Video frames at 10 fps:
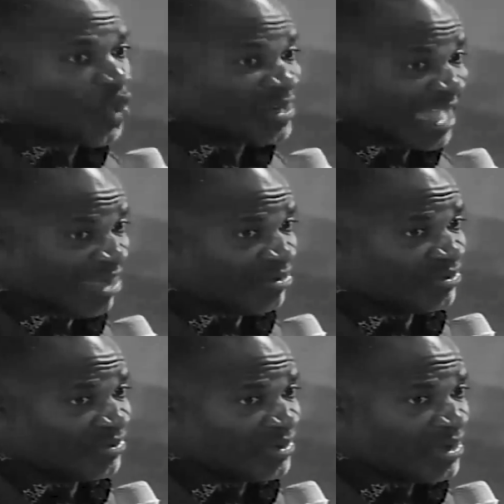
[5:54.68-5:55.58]
go now
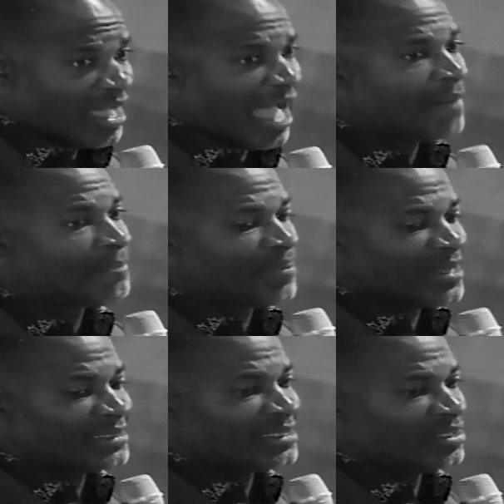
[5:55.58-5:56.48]
and
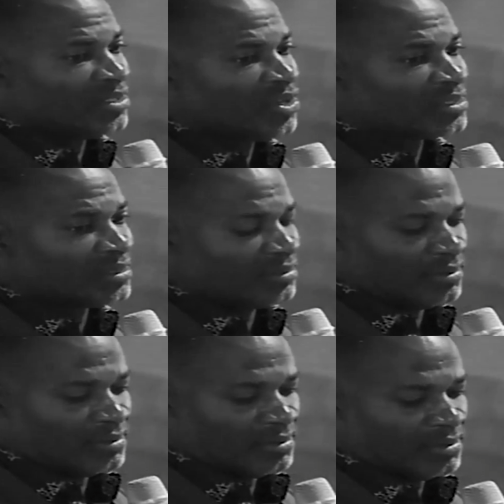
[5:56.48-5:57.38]
print your
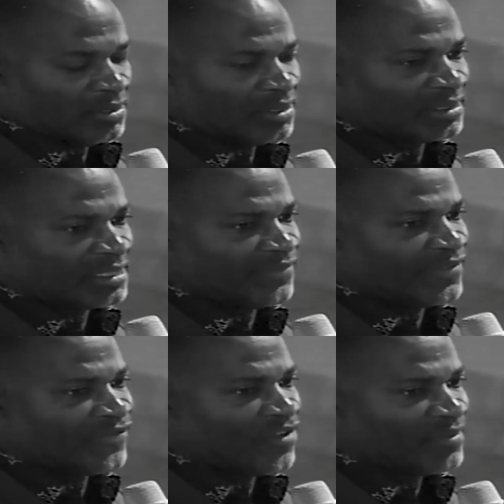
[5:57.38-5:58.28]

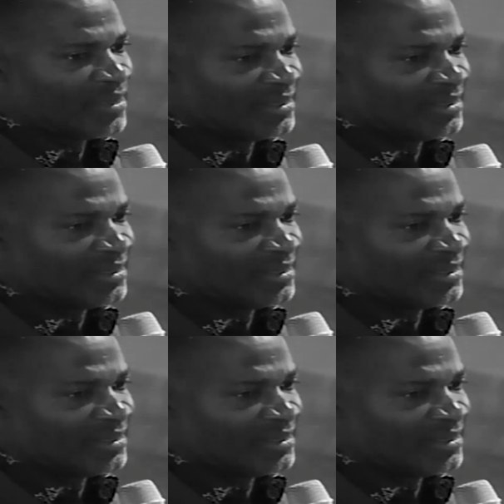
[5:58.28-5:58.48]
CV for me?